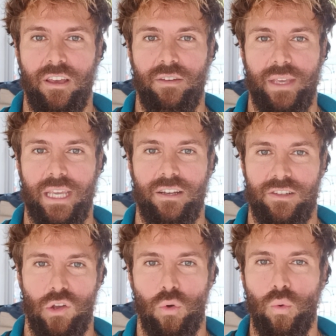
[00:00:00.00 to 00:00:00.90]
Because
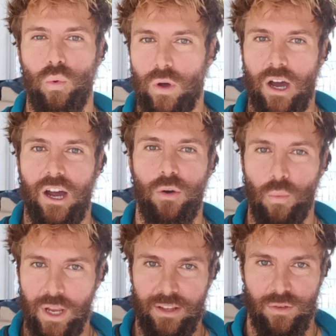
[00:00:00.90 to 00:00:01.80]
who are
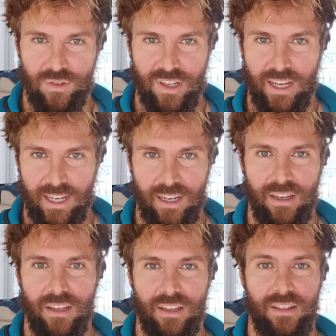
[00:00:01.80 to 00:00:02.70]
we to say
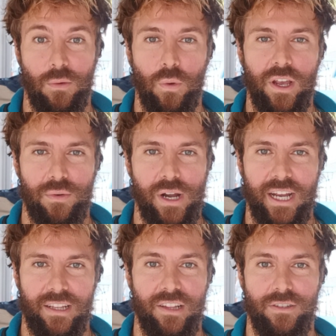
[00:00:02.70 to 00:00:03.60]
that we are right
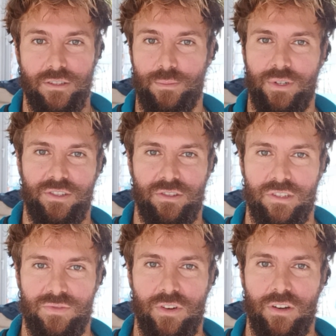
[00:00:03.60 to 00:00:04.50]
and the other person is
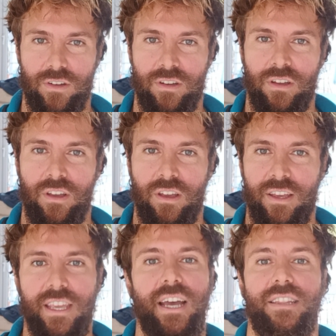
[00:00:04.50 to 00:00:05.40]
wrong?
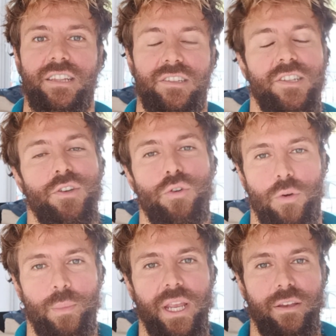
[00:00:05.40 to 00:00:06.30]
Yeah, that's your
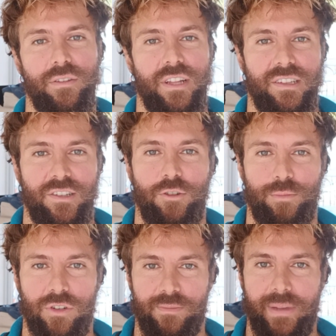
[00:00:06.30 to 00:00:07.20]
opinion, that's your
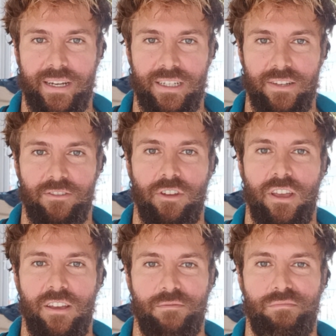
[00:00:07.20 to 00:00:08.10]
perspective,
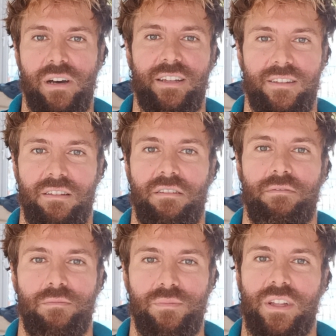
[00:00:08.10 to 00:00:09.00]
but
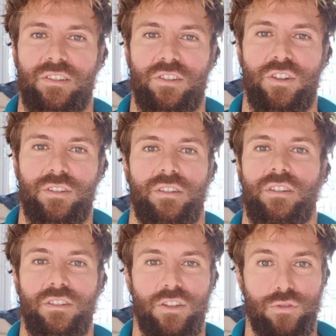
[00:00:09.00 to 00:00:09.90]
that's not
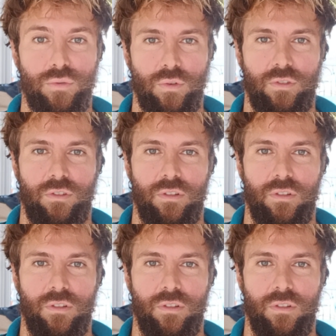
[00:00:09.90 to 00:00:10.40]
the truth.